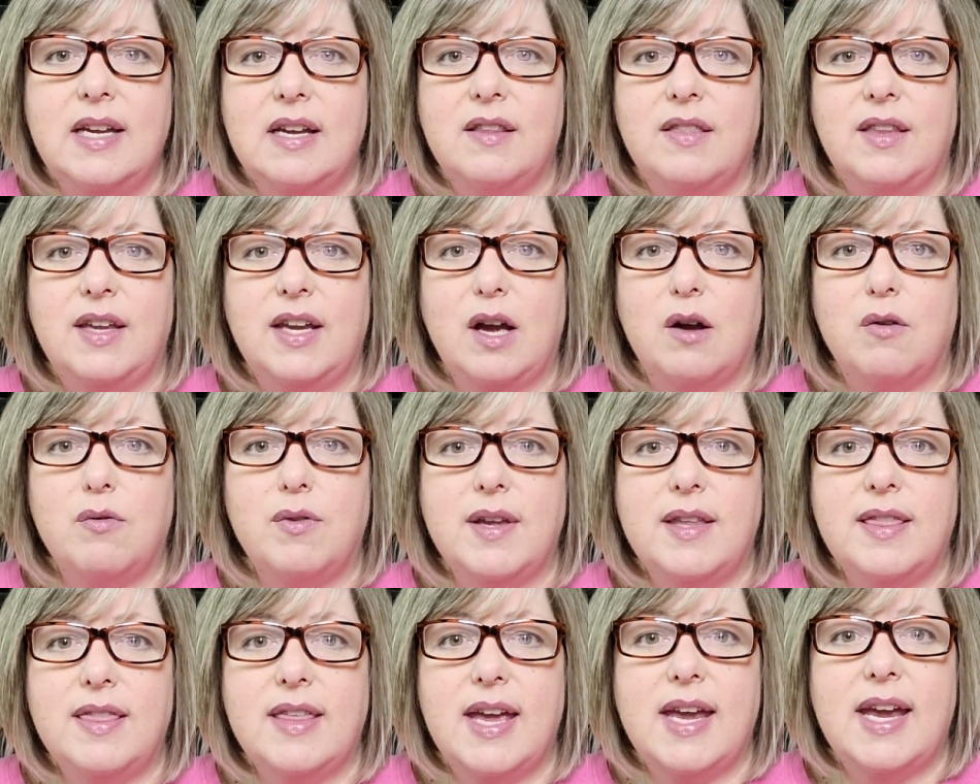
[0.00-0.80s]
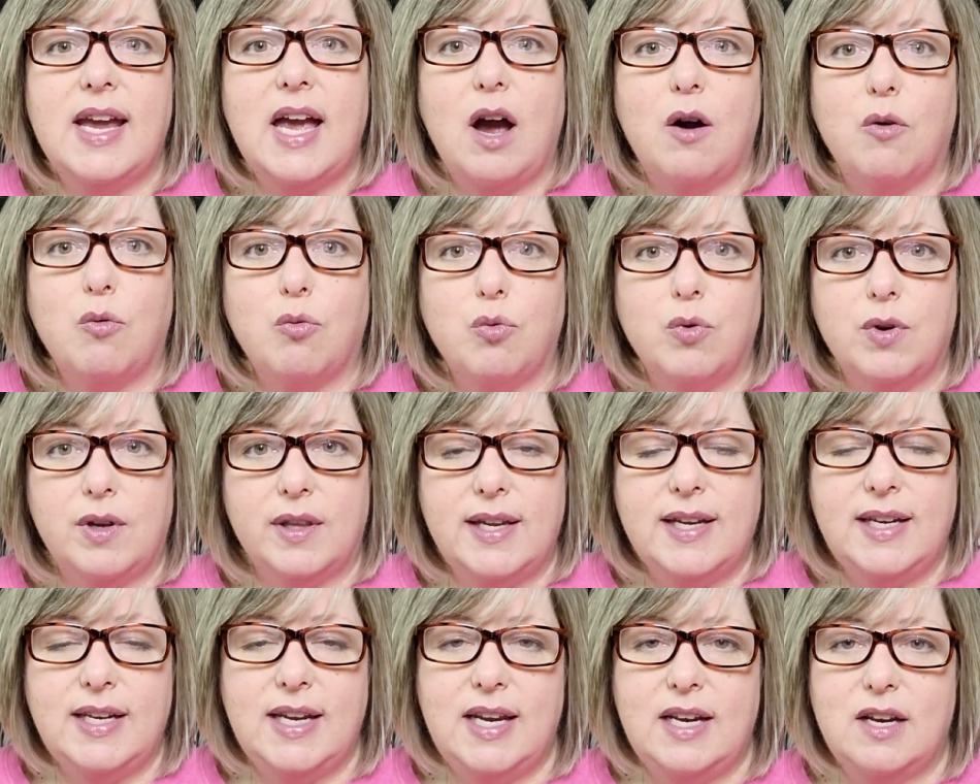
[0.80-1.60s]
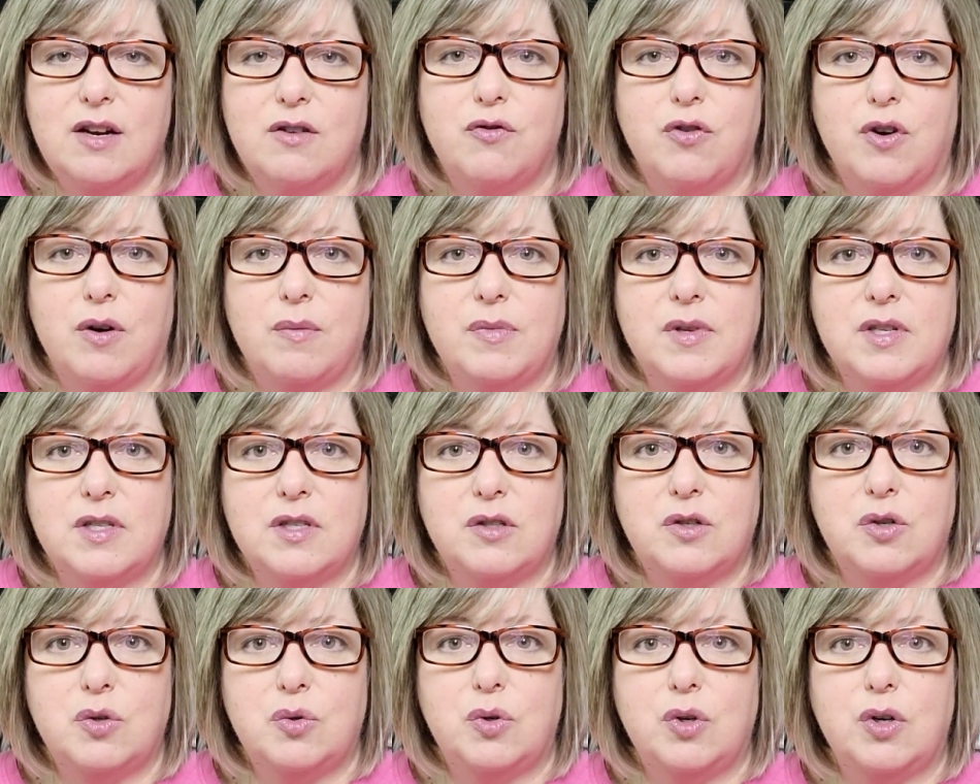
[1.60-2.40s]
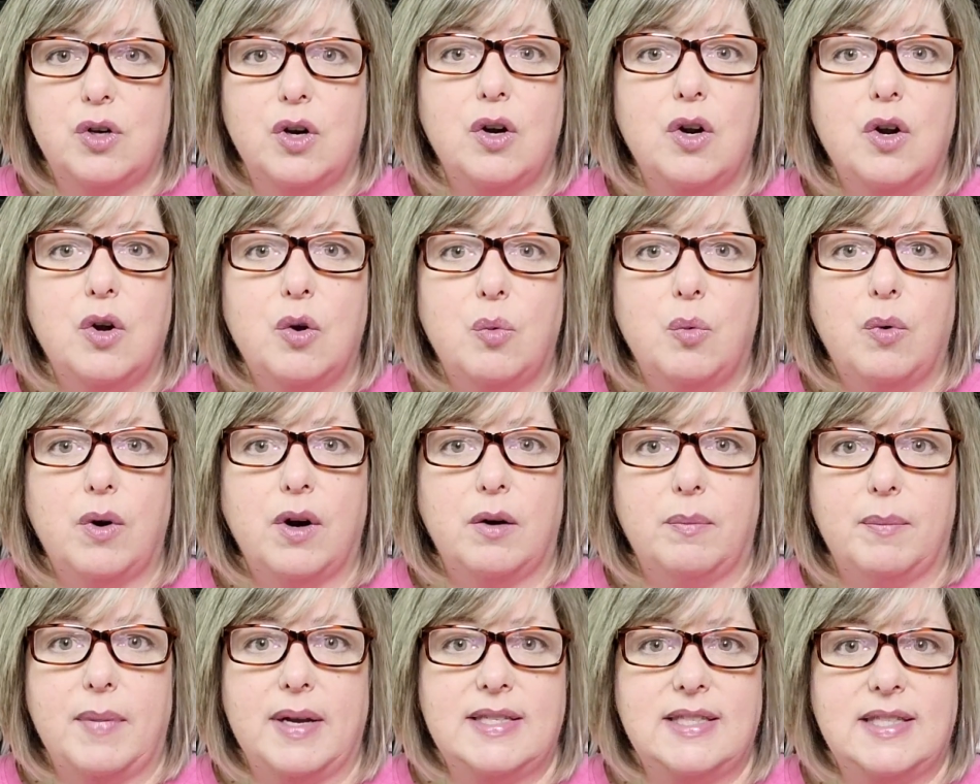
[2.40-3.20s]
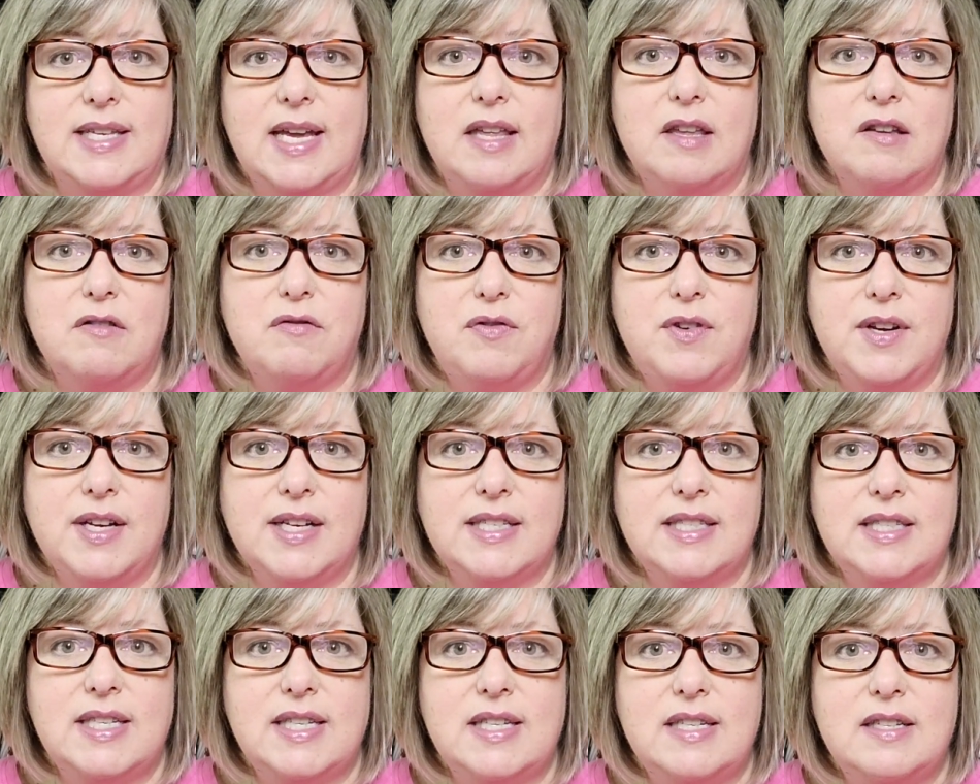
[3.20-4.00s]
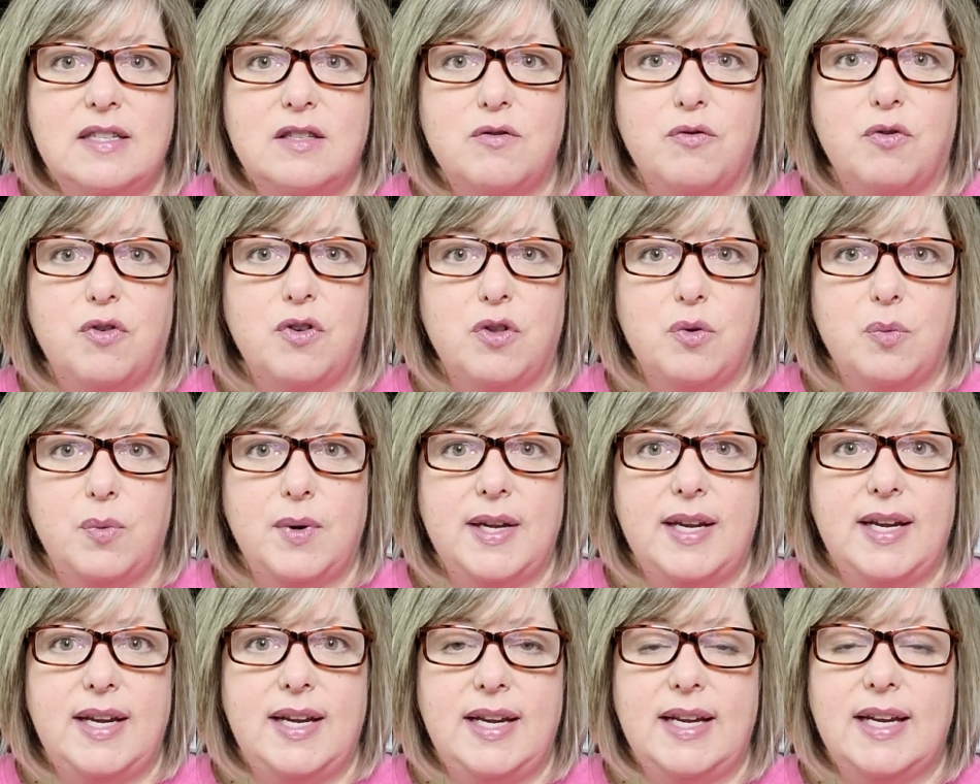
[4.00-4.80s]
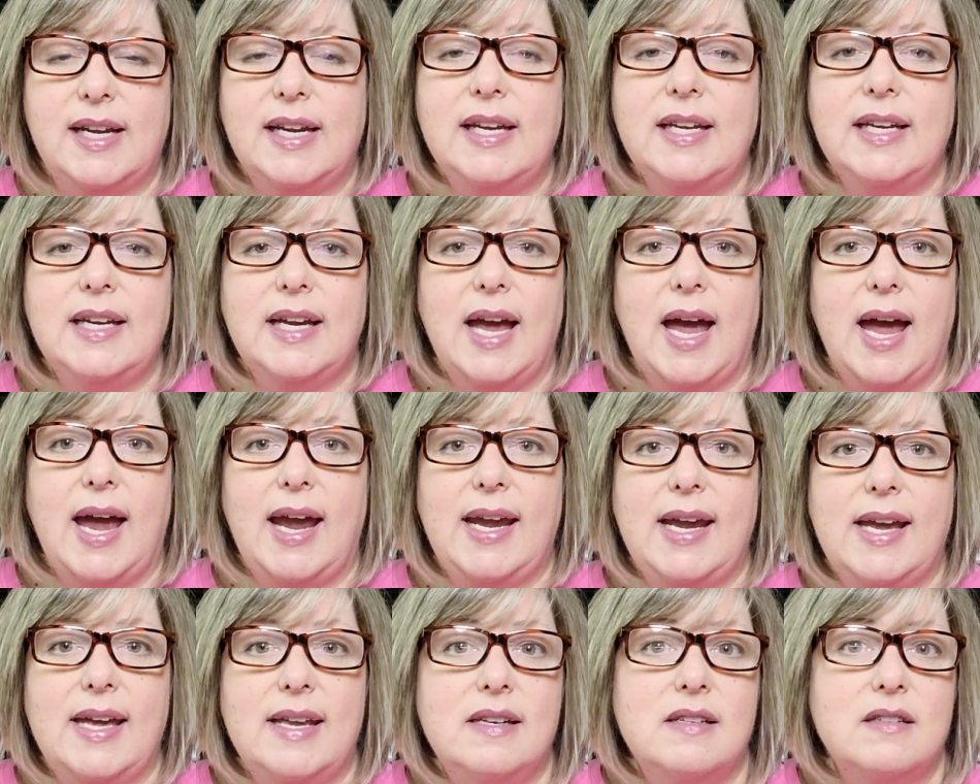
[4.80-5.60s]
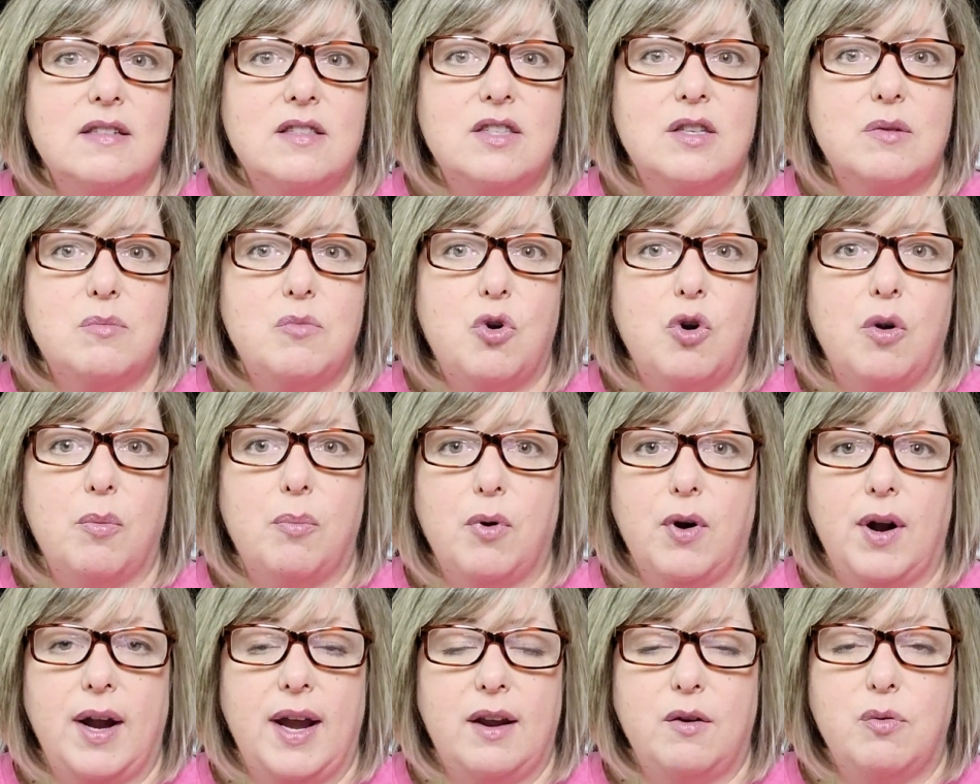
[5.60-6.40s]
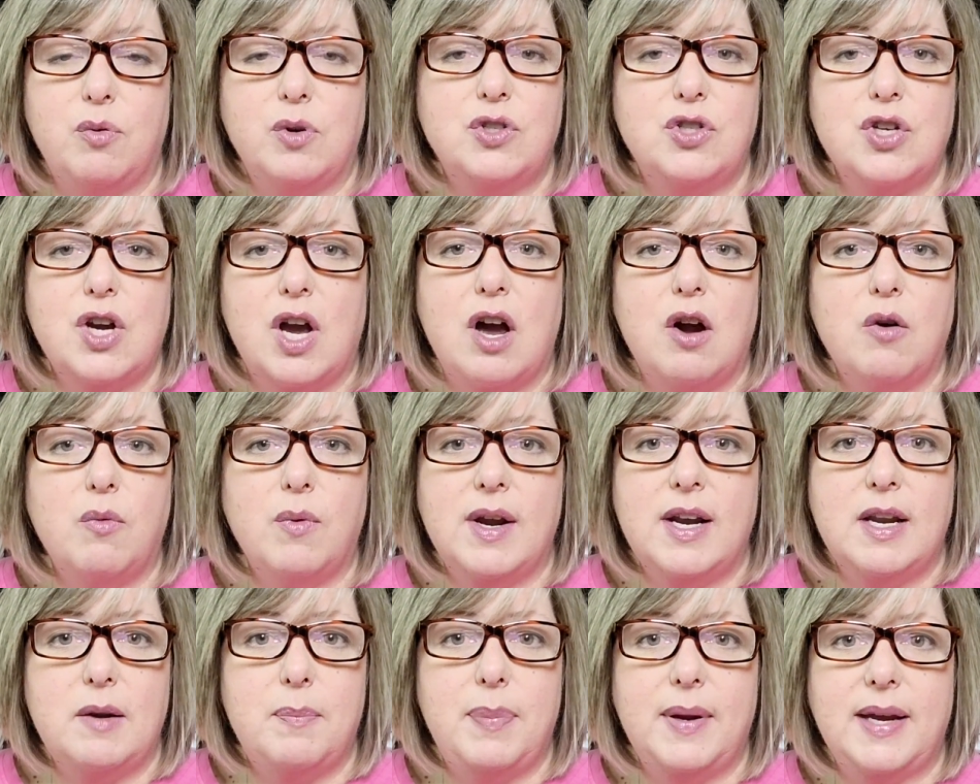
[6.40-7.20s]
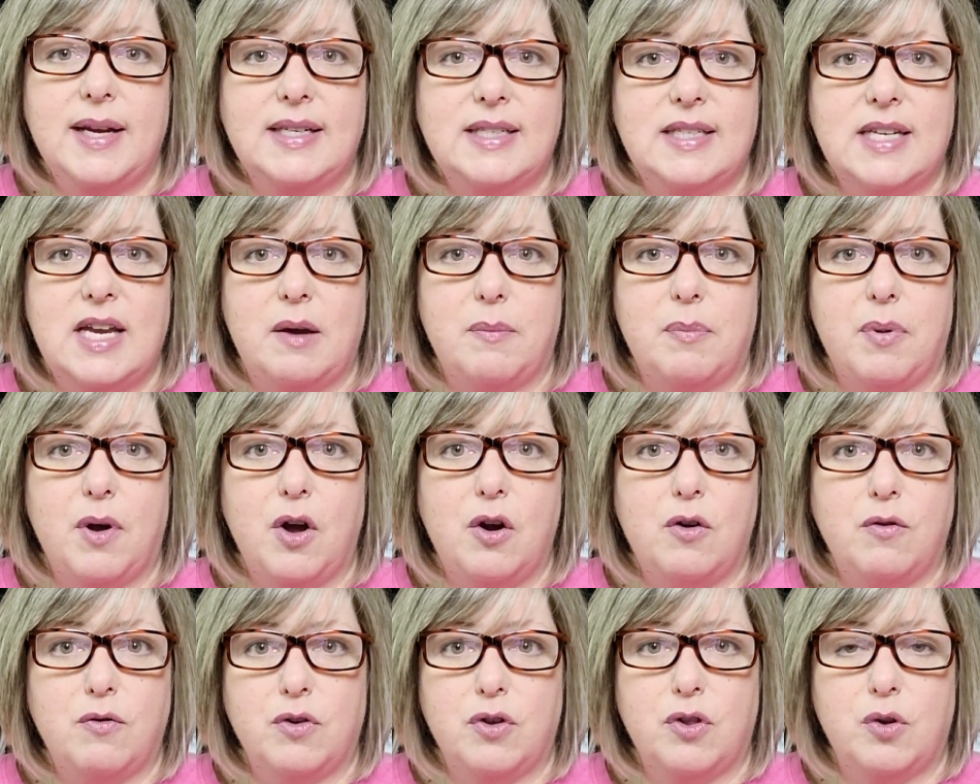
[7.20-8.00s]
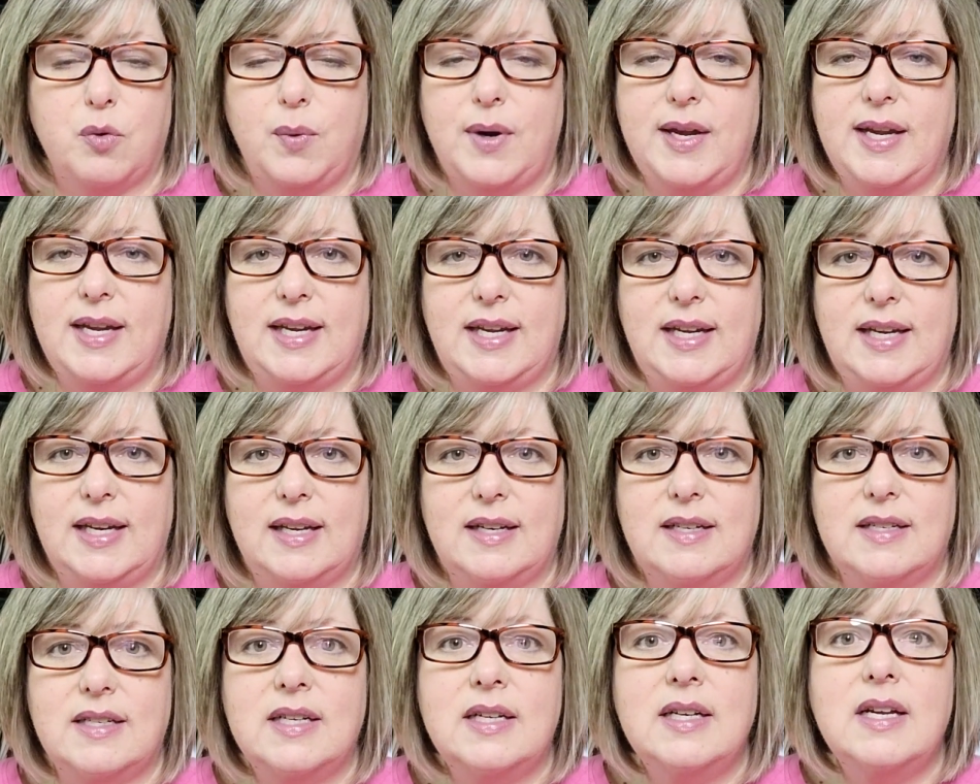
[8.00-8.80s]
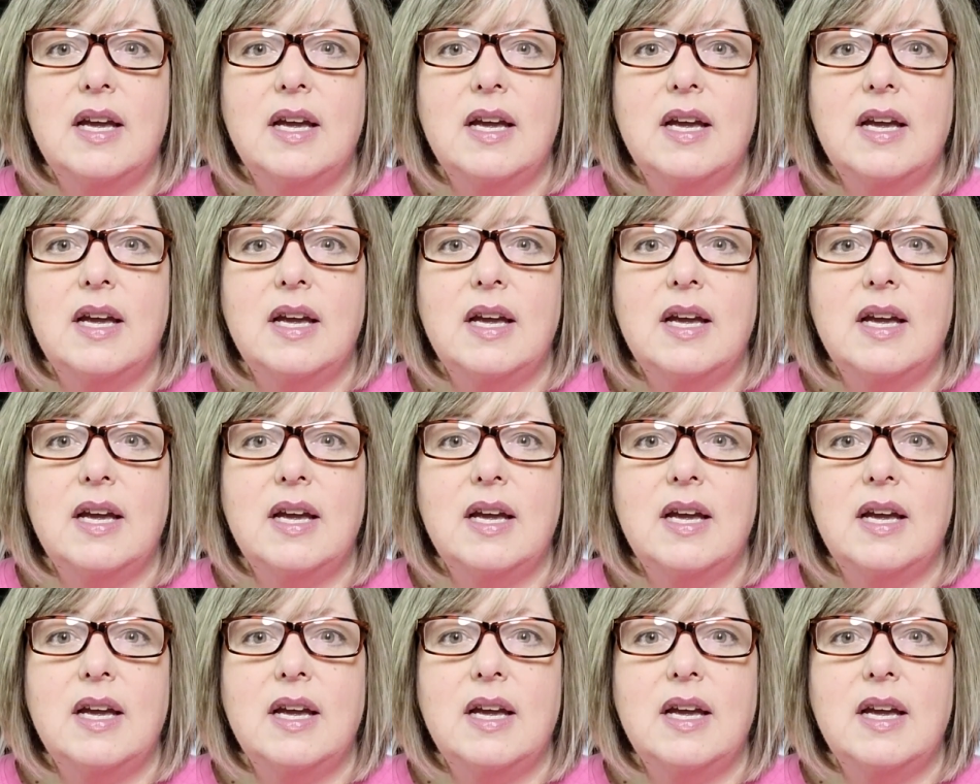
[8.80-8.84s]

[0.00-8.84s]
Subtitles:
The only thing I really needed from the store were my salad fixings for the week and some more bread, which I already picked up over the weekend.